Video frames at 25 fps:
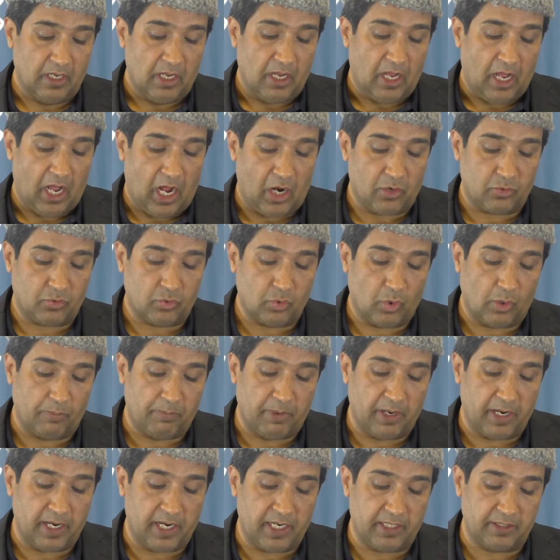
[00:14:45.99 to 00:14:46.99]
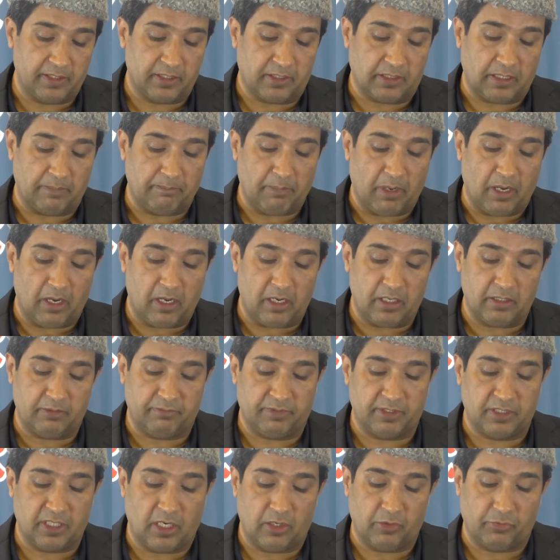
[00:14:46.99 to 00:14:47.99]
how to obey the command
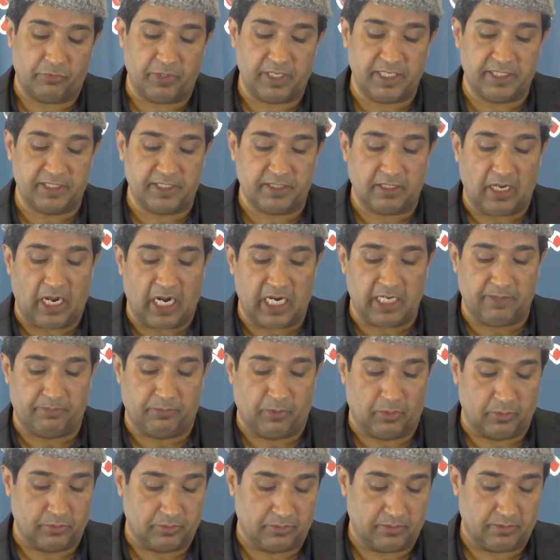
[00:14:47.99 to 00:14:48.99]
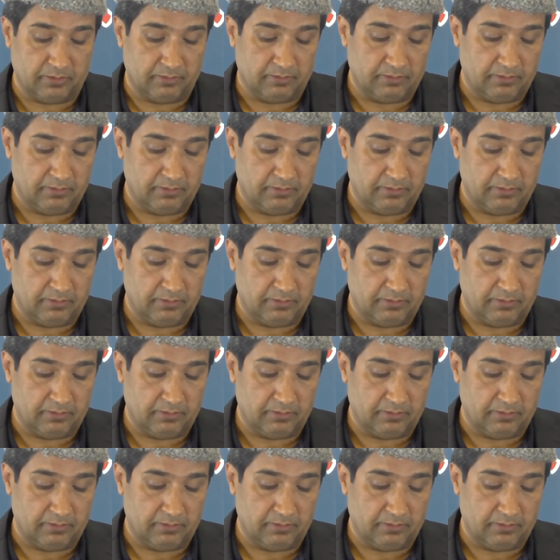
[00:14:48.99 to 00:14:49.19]
without raising eyebrows.